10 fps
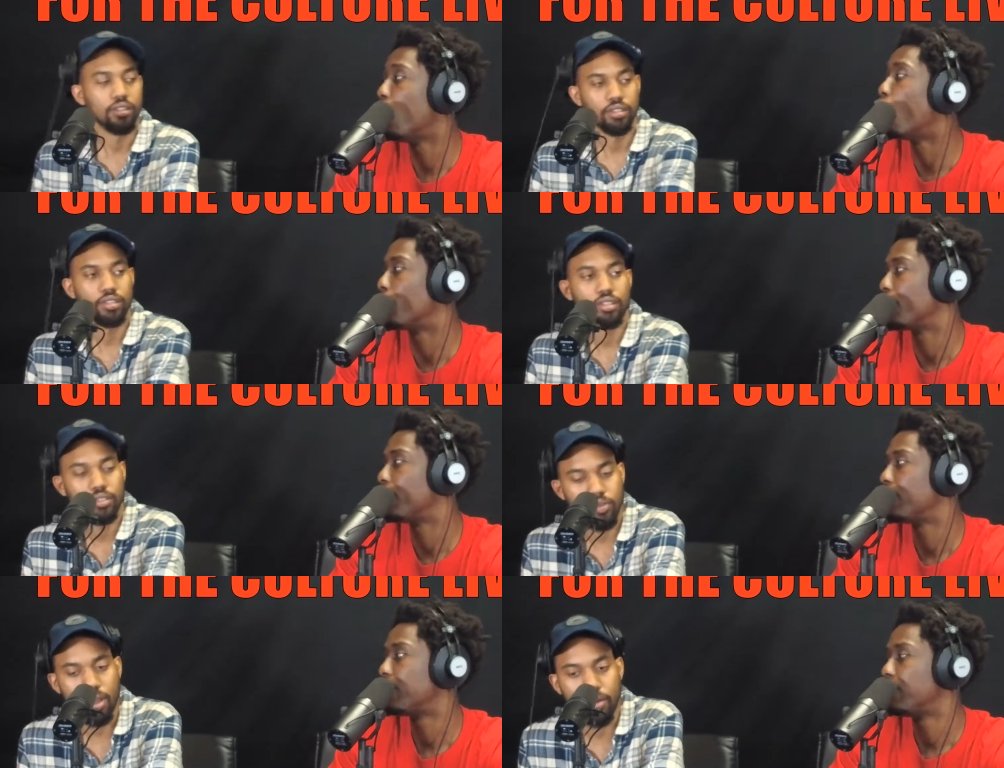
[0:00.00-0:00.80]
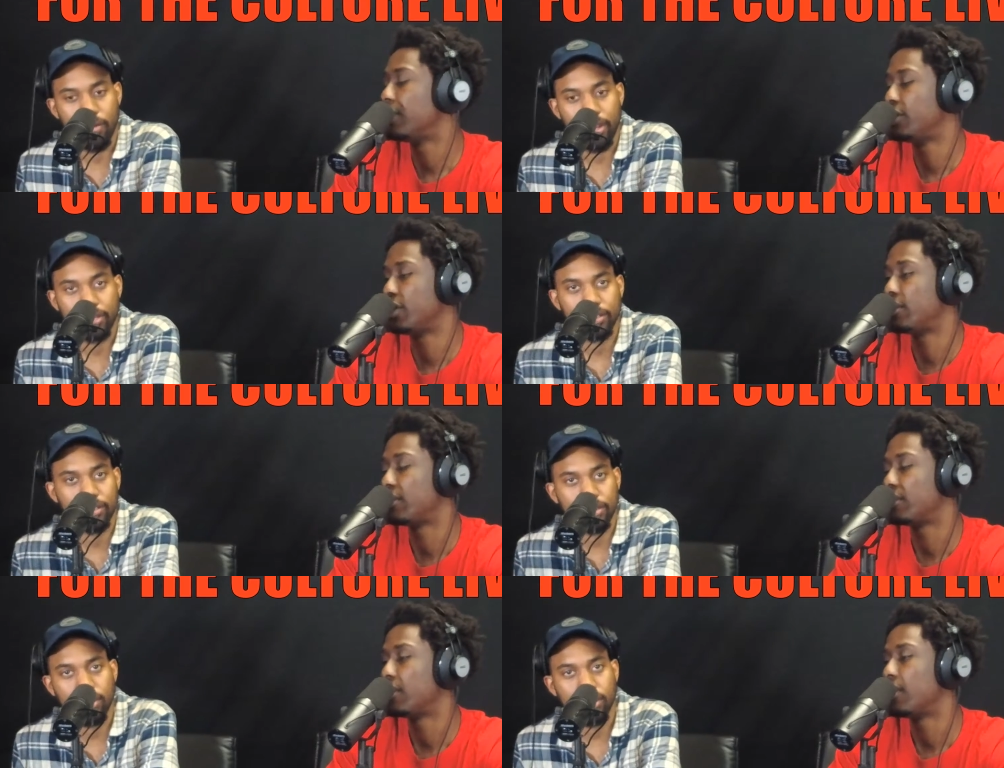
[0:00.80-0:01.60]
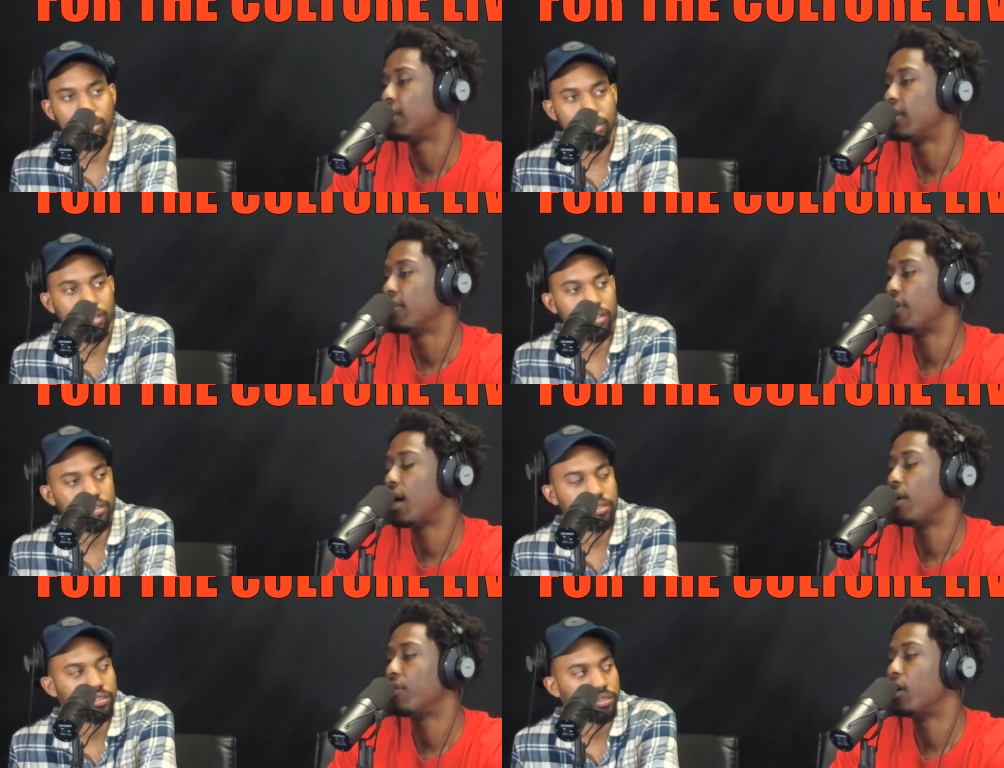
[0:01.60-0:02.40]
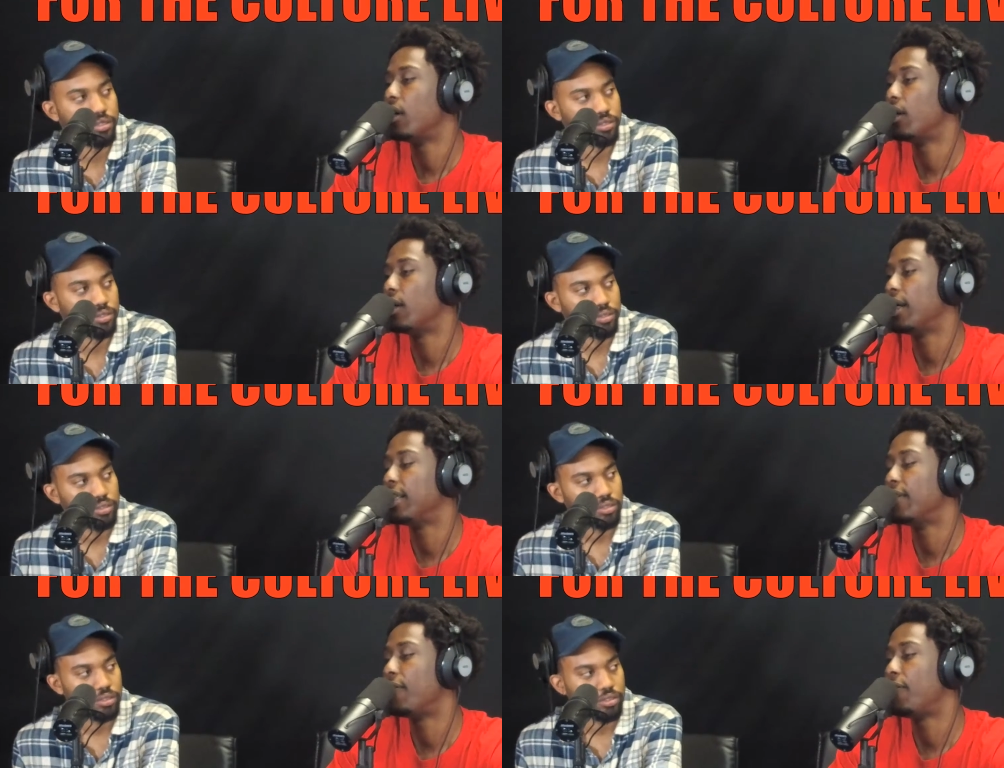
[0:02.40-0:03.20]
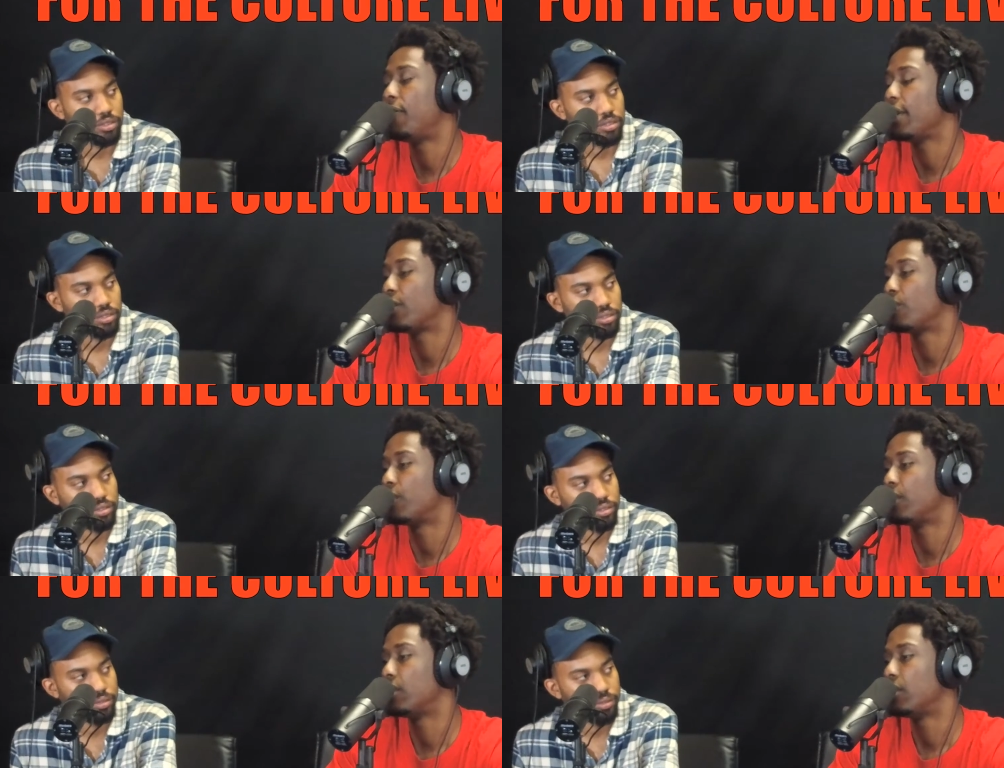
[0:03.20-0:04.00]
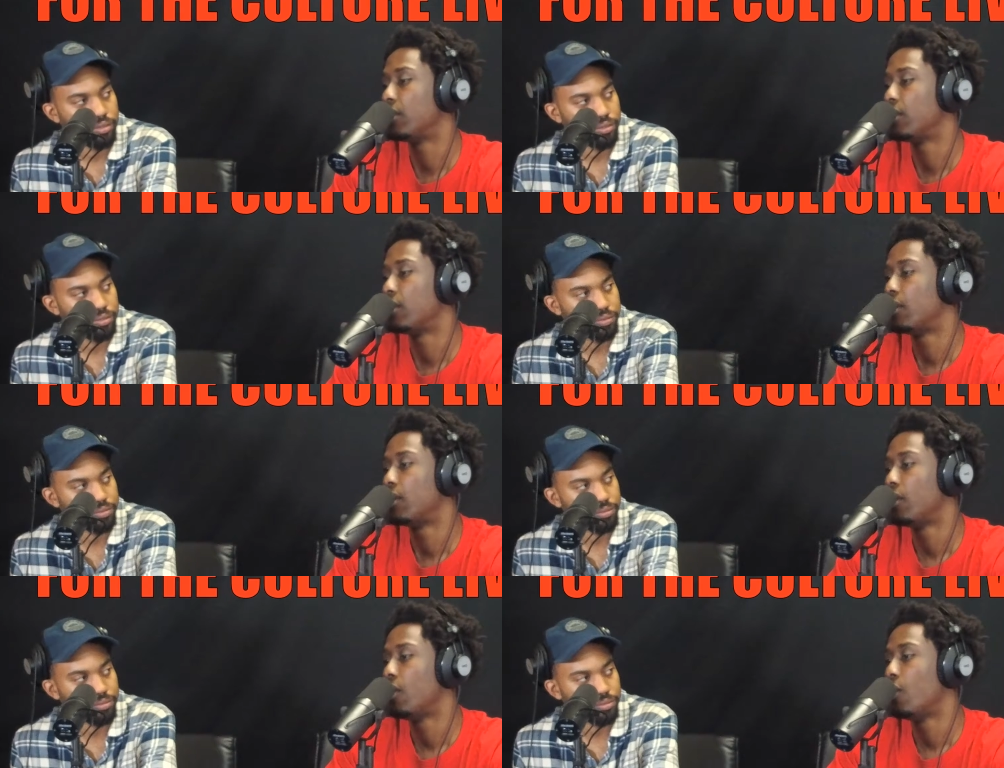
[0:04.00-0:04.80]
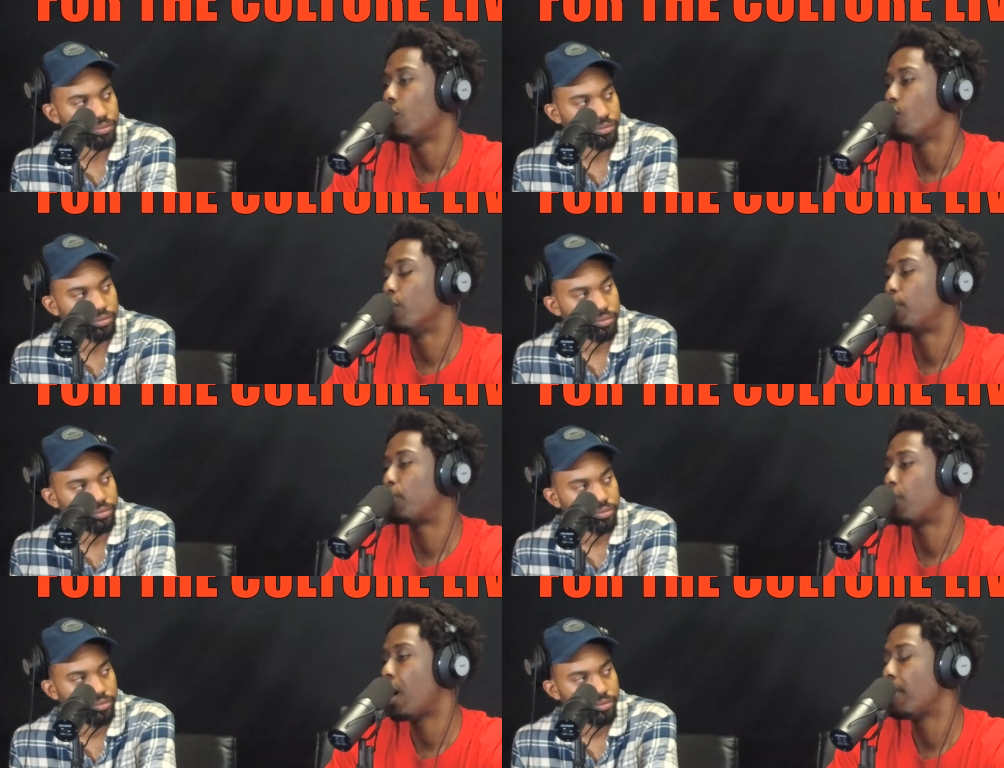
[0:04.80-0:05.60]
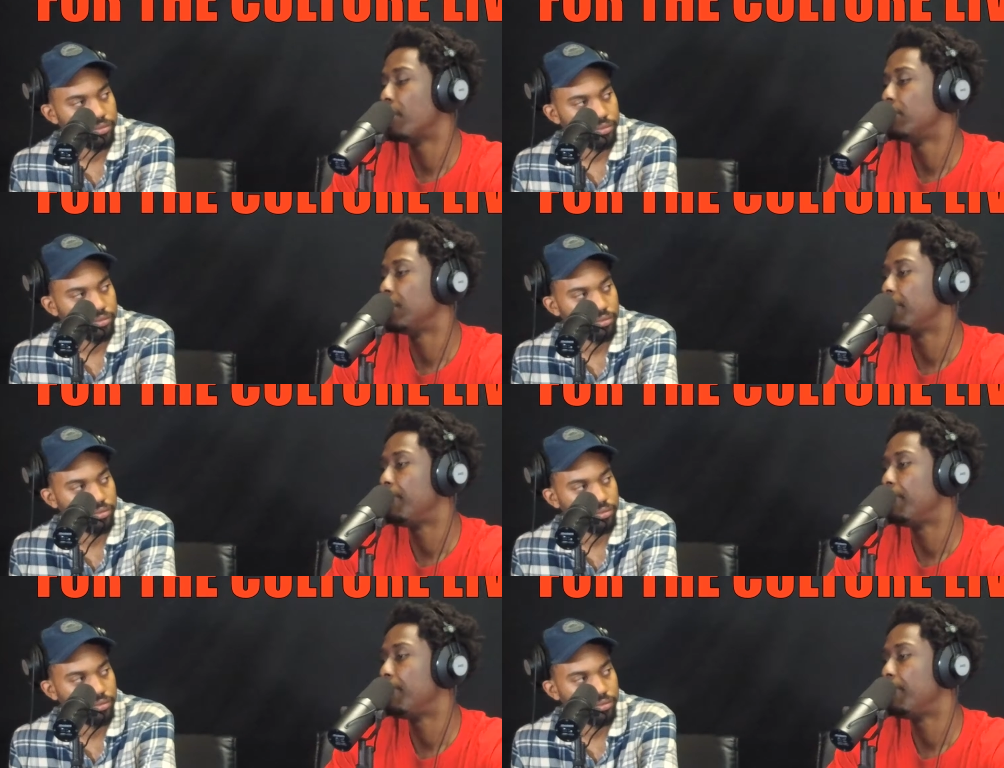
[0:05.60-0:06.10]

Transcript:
Speaker 1: order. Right, right, It's just yeah. Five. Uh, and the fifth one will probably